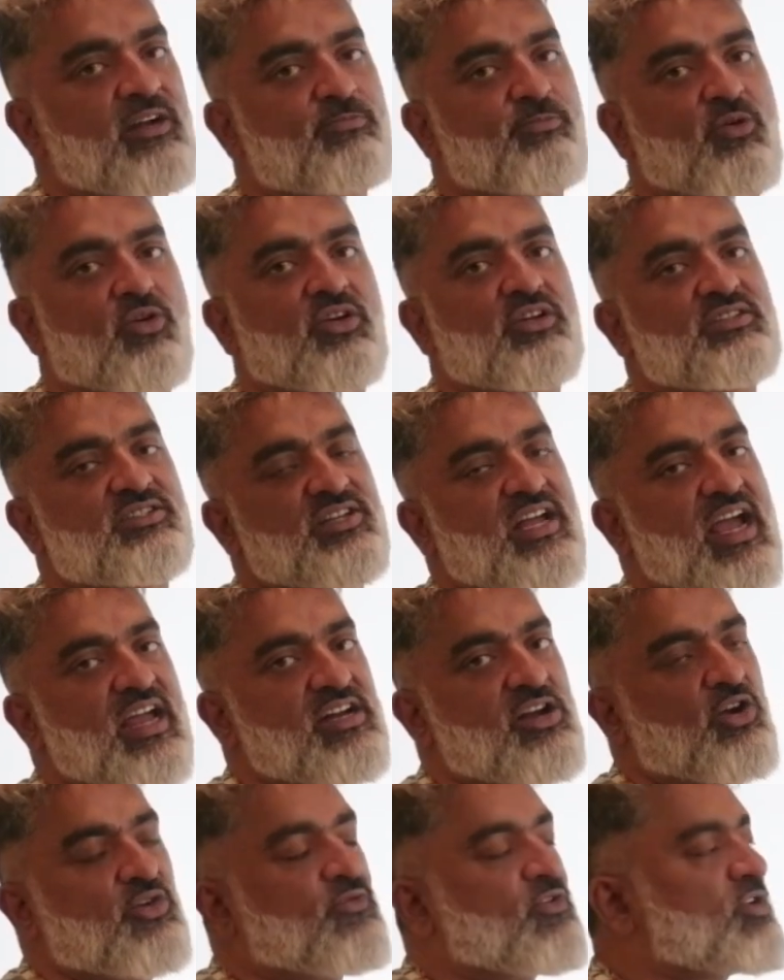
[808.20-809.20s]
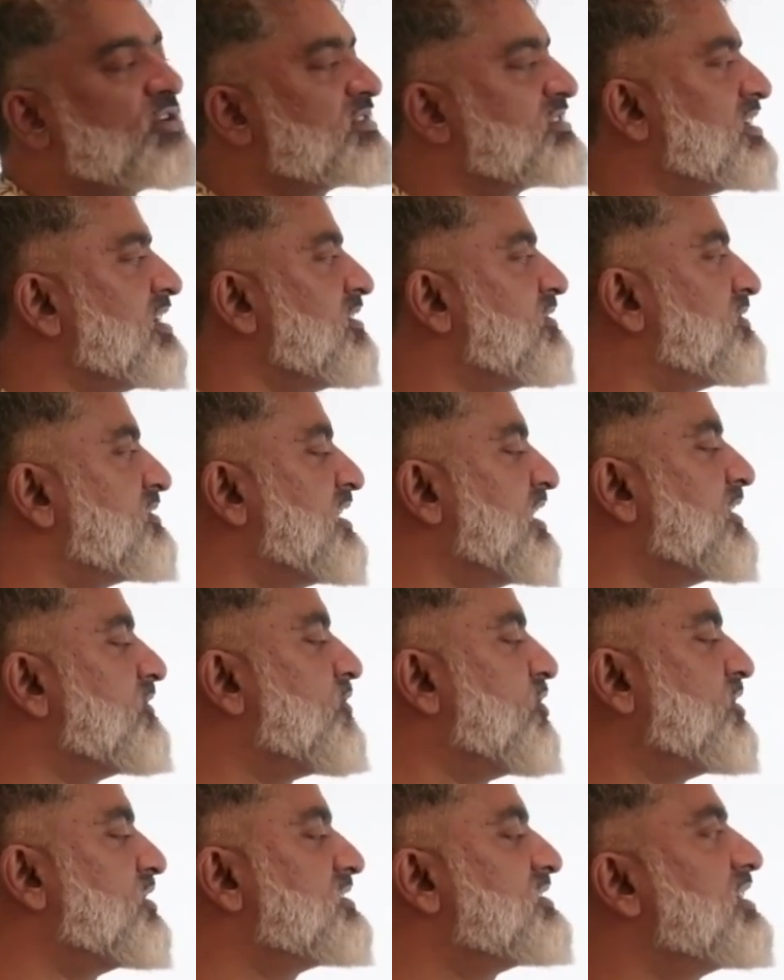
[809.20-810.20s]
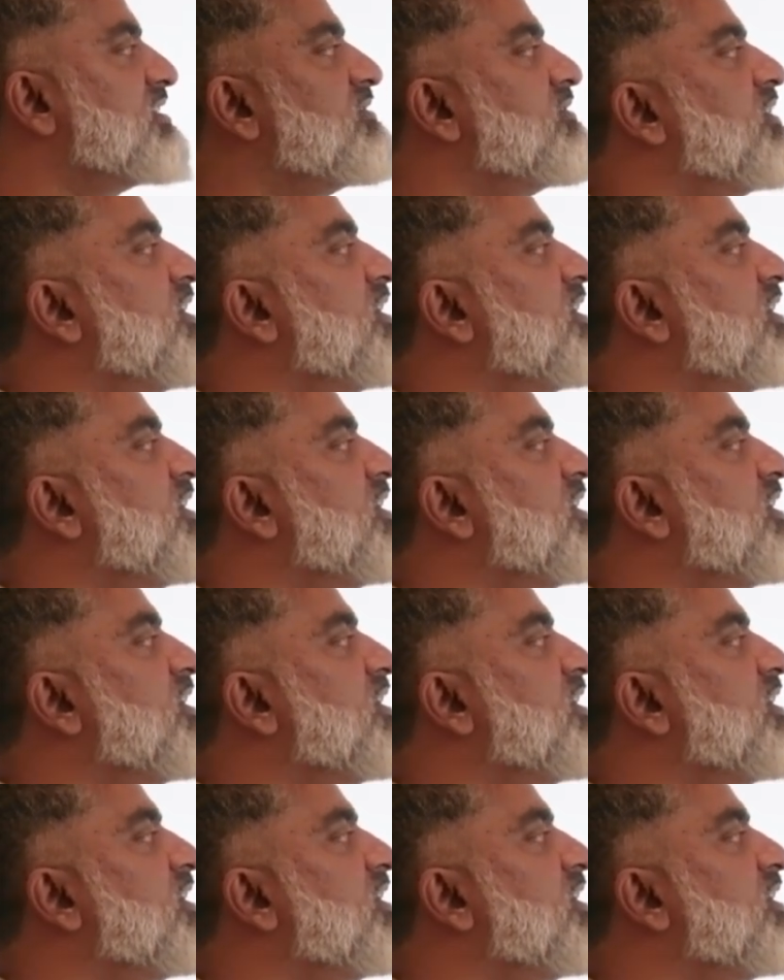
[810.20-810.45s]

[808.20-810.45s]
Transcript: pause, try it out for yourself, think for yourself,